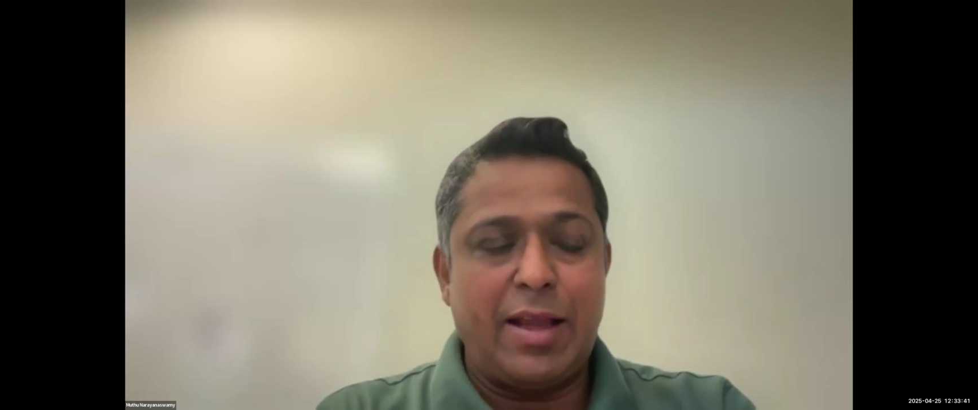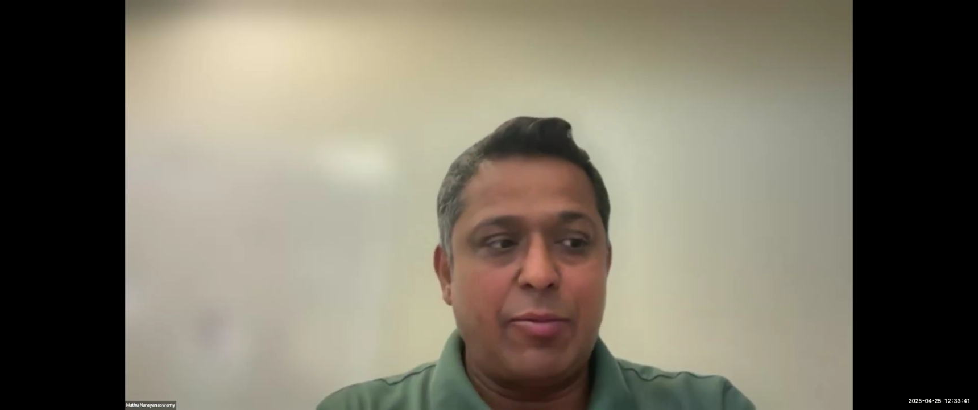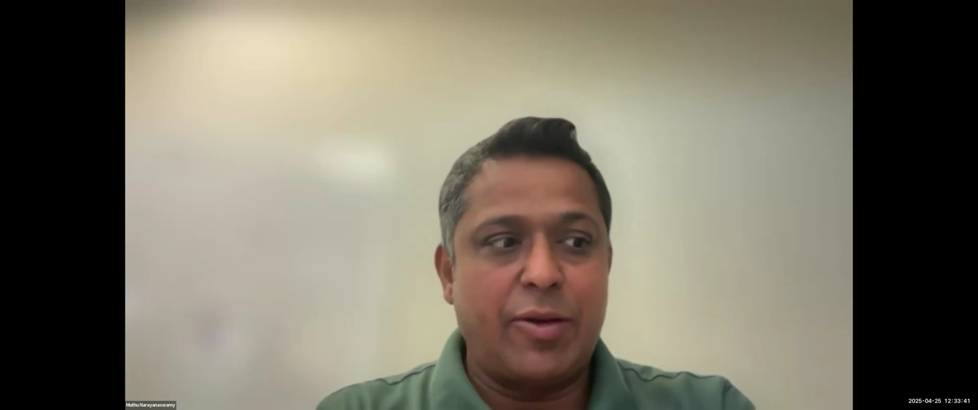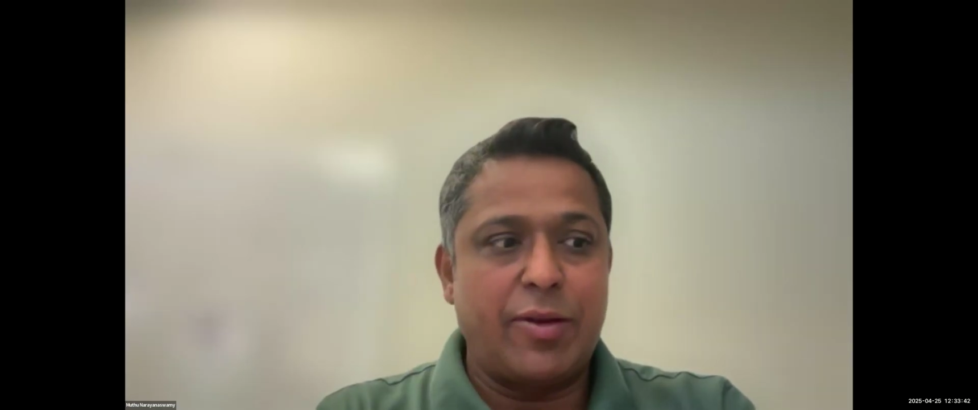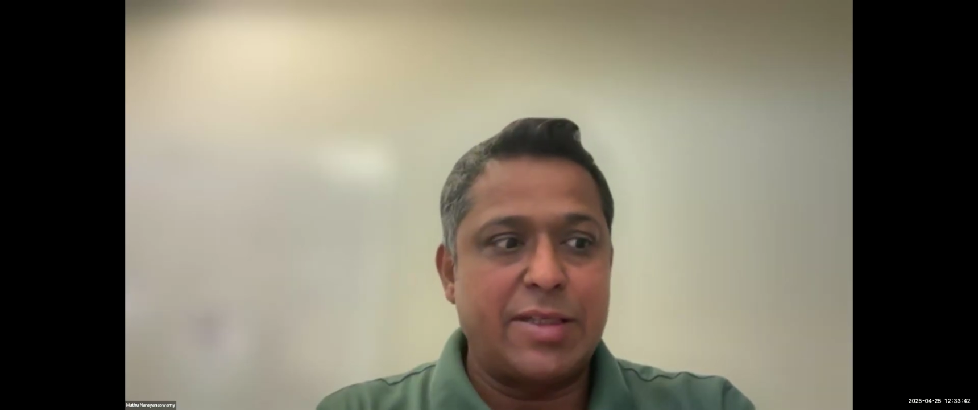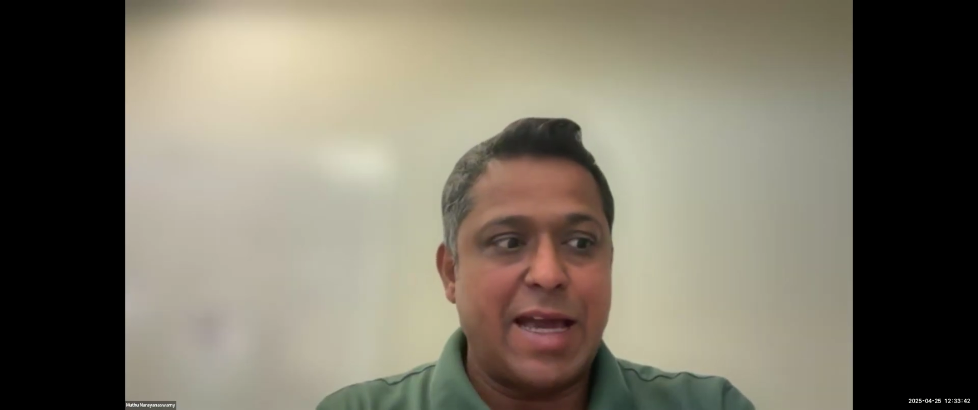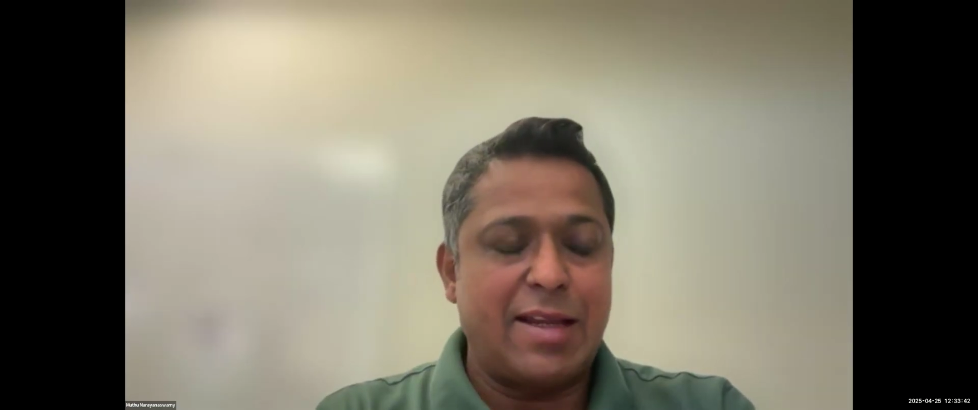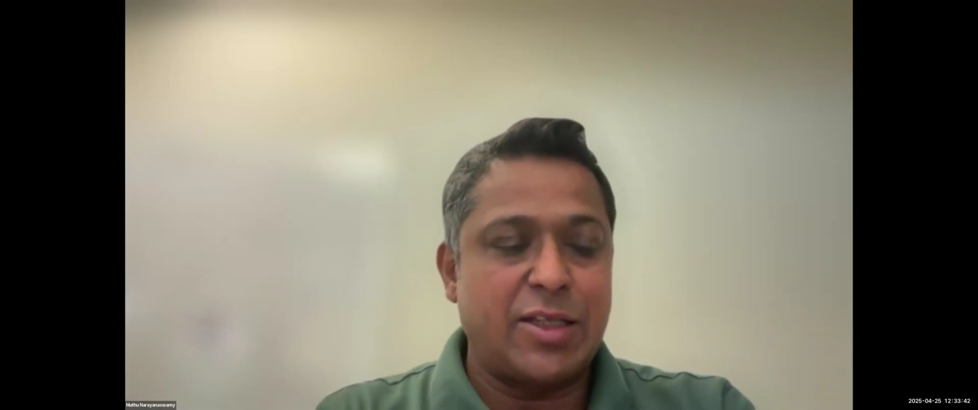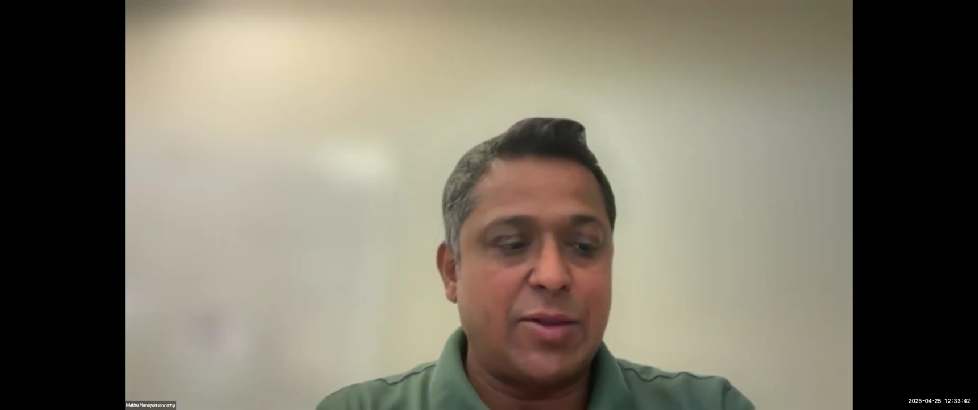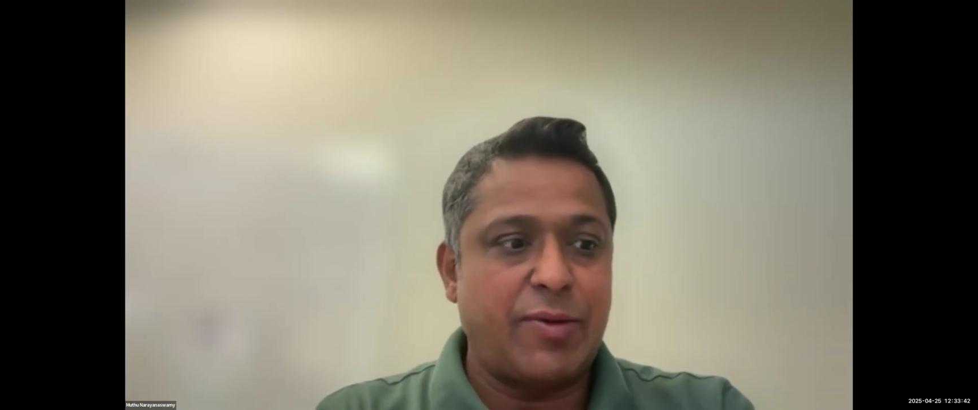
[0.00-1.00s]
and one of the
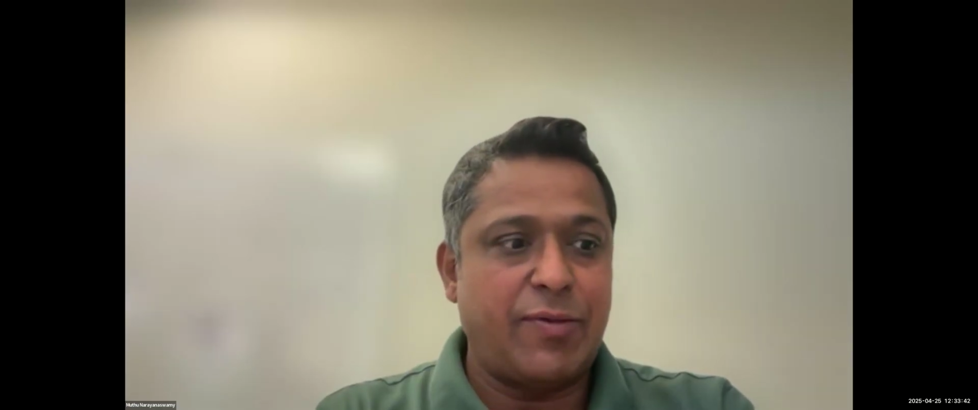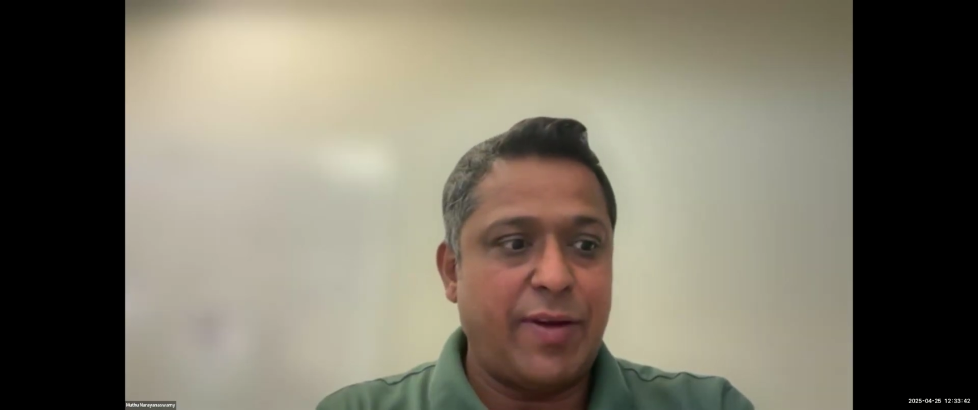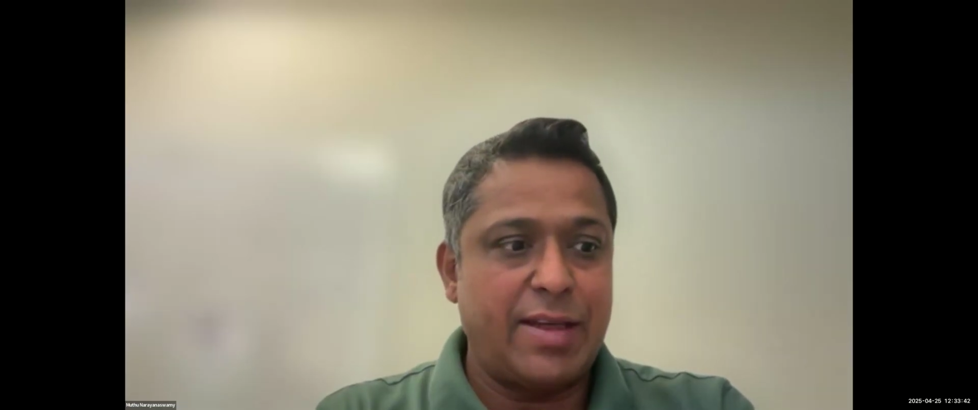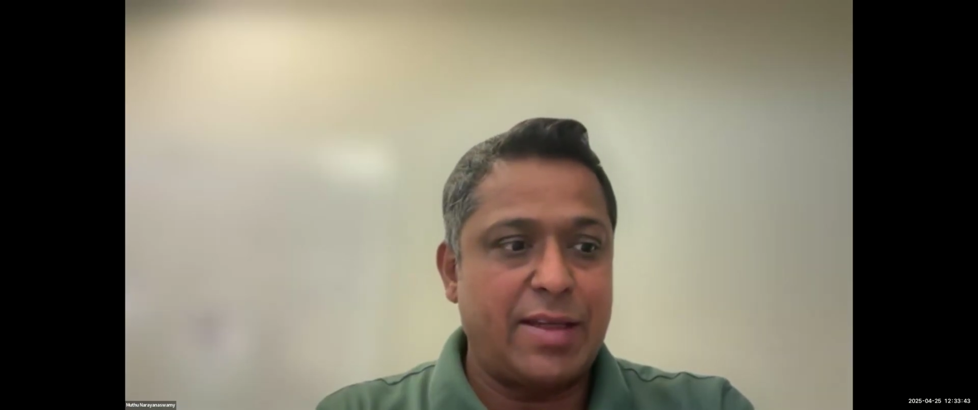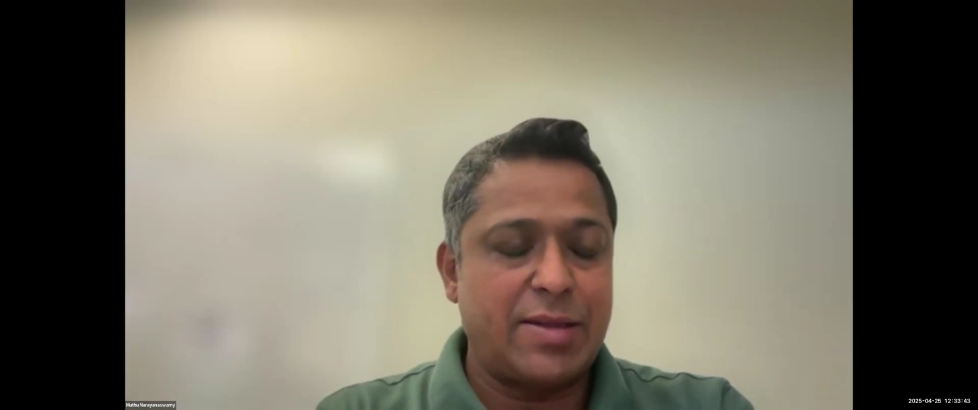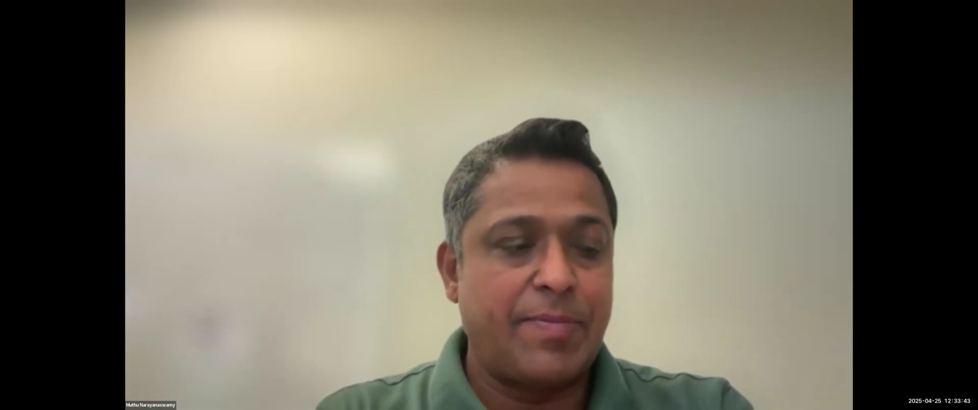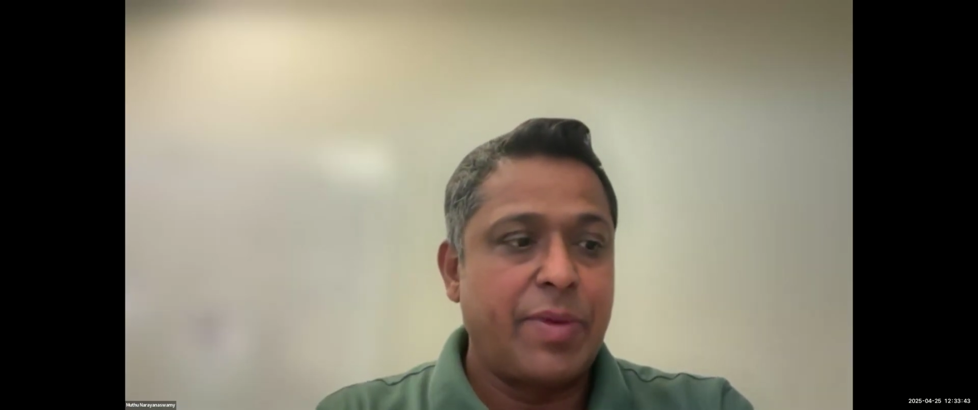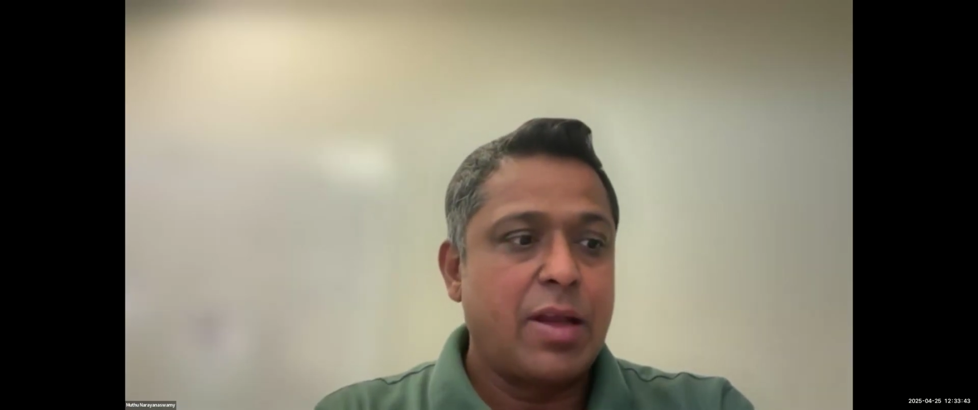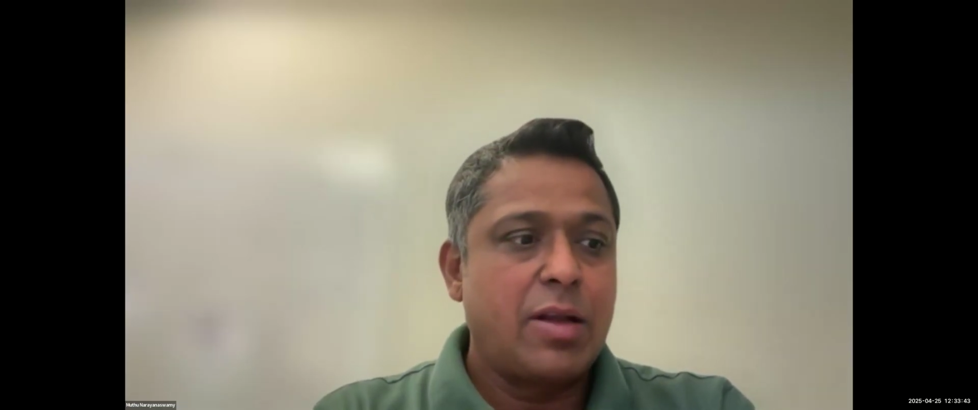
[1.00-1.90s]
challenges we faced